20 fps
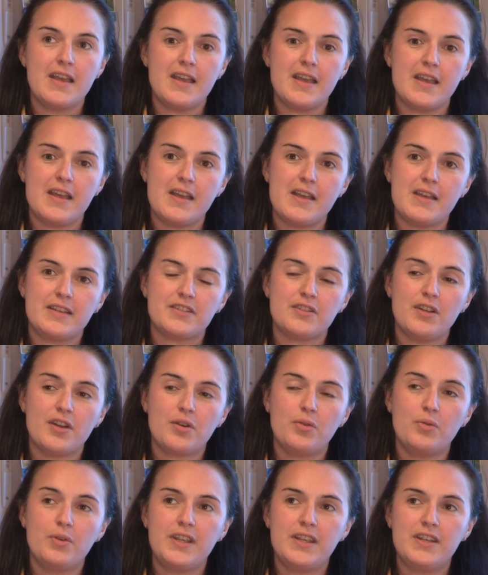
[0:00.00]
It's
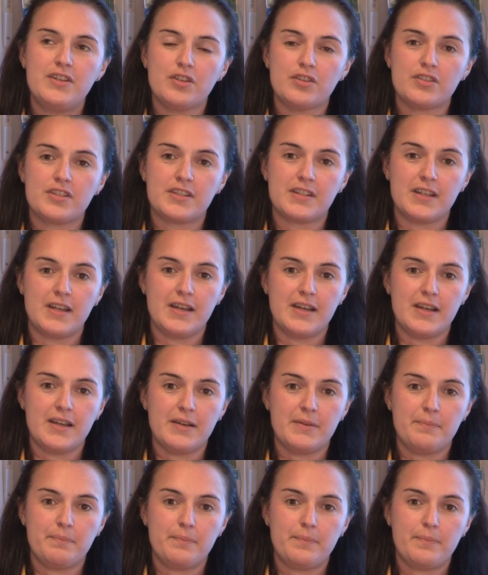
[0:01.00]
not only just
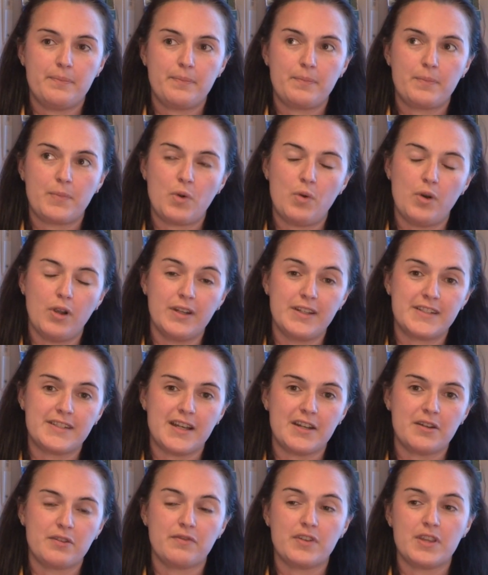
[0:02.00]
a quality
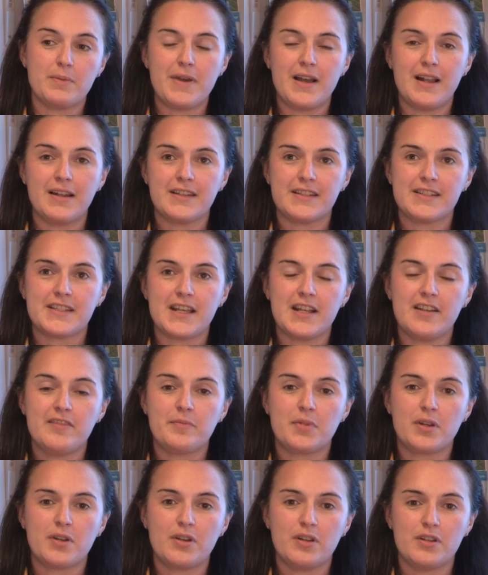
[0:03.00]
standard for the pellet
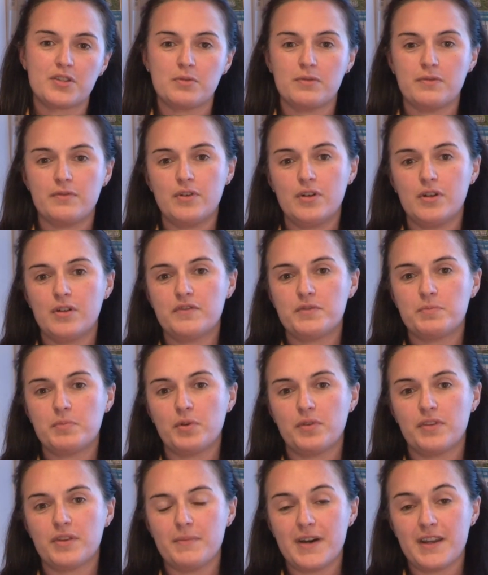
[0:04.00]
itself, but it also involves
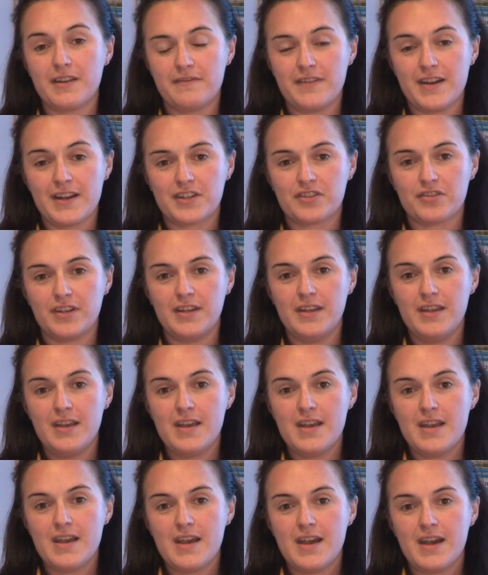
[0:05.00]
both the manufacturing
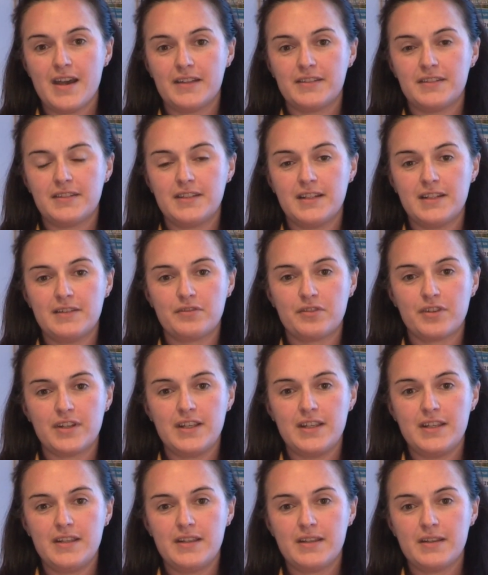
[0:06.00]
and the
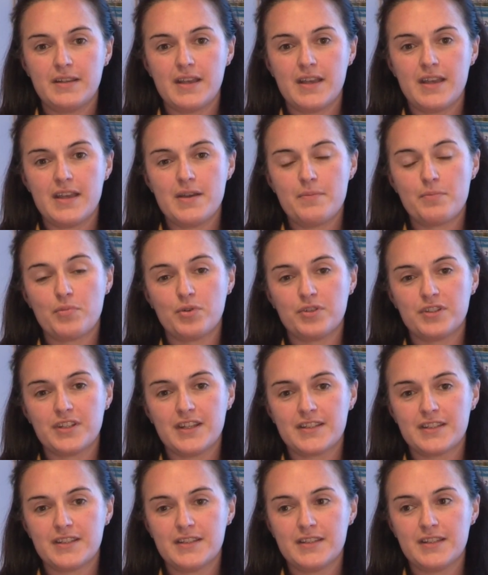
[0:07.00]
delivery
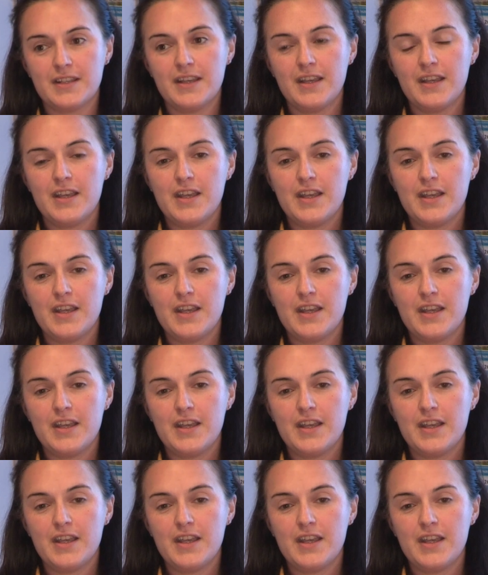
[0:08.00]
processes.